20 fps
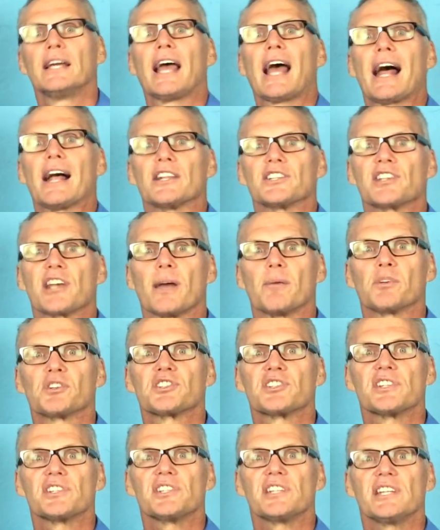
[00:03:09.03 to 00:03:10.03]
Alzheimer's
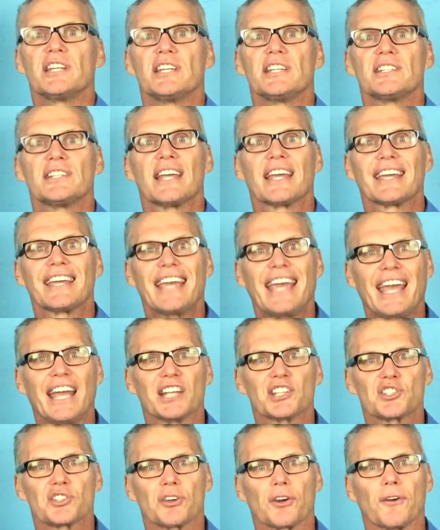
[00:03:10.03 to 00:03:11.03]
disease,
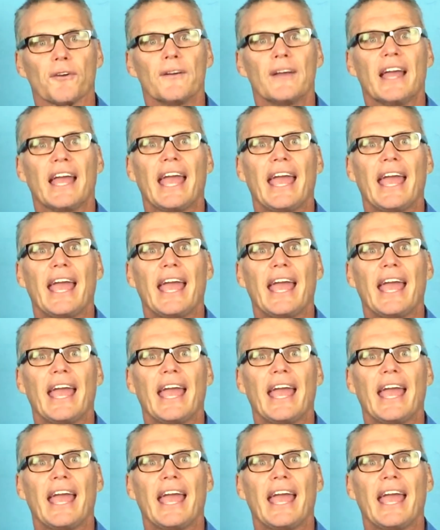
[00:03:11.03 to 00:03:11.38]
cancer,